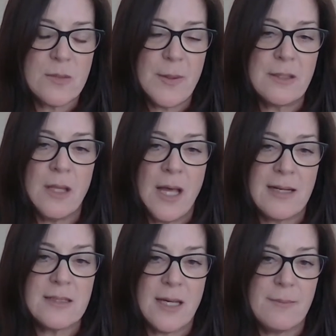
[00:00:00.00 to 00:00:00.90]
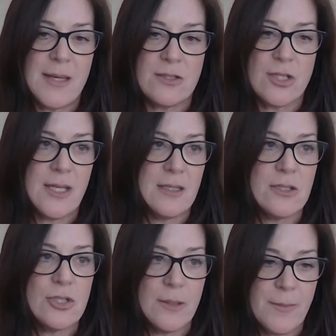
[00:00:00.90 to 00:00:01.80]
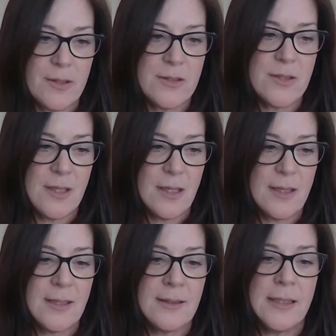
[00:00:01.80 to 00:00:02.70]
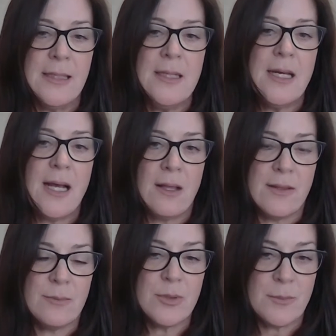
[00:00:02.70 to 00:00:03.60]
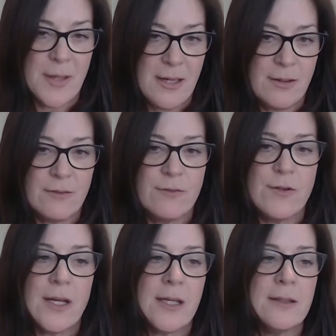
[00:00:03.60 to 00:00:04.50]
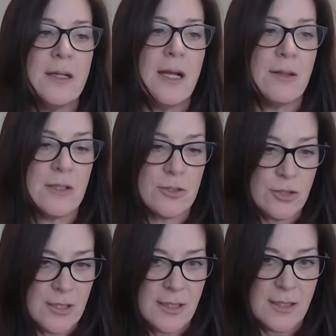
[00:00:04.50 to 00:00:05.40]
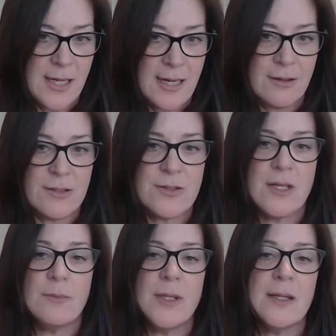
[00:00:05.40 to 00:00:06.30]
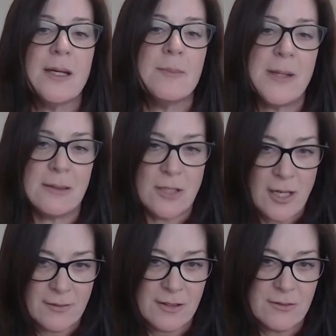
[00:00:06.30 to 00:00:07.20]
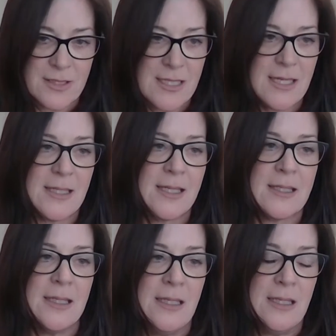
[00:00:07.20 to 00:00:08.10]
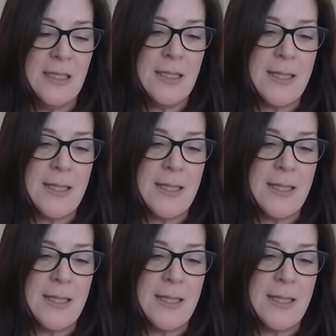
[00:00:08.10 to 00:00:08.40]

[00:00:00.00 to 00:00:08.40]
We spend a lot of time educating shippers on how they're preparing freight, how they're treating carriers at pickup, how long they're retaining.